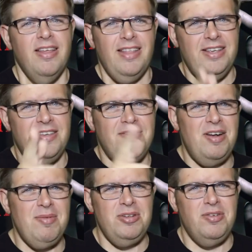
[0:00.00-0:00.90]
Thank you
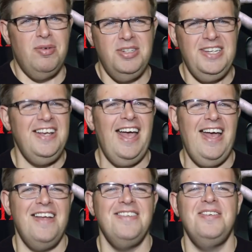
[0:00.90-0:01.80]
very much for watching,
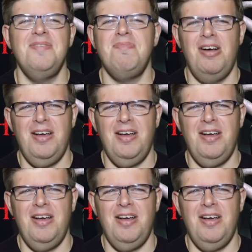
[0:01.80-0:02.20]
and goodbye.